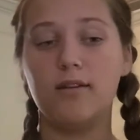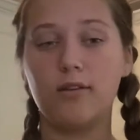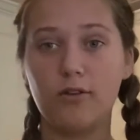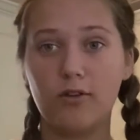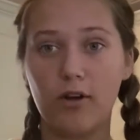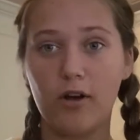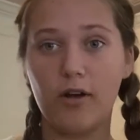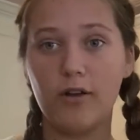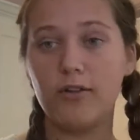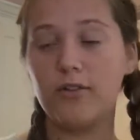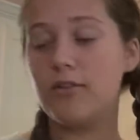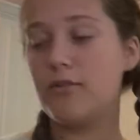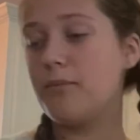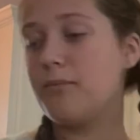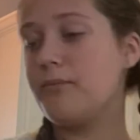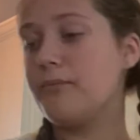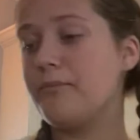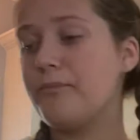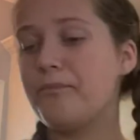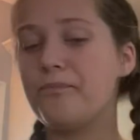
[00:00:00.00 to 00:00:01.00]
sauce.
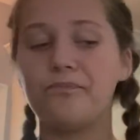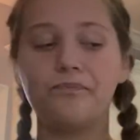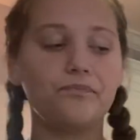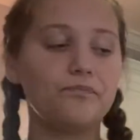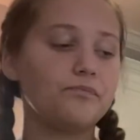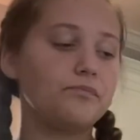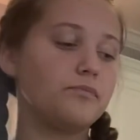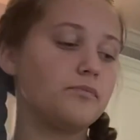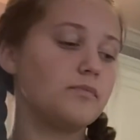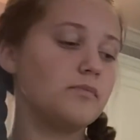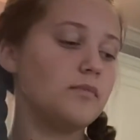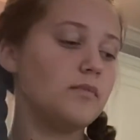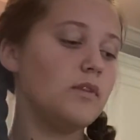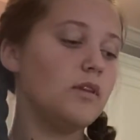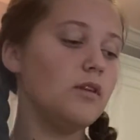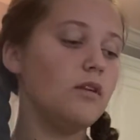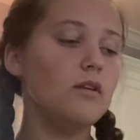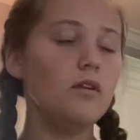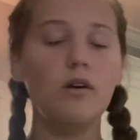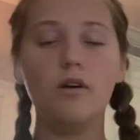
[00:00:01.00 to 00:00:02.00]

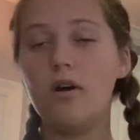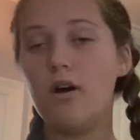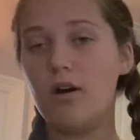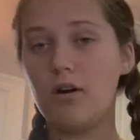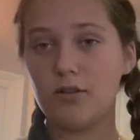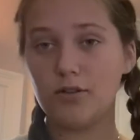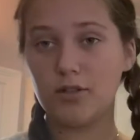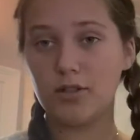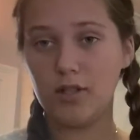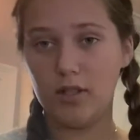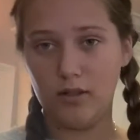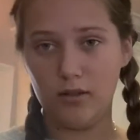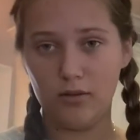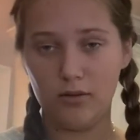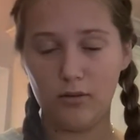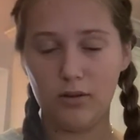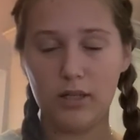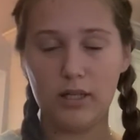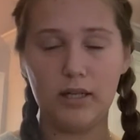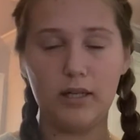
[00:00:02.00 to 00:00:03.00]
Also,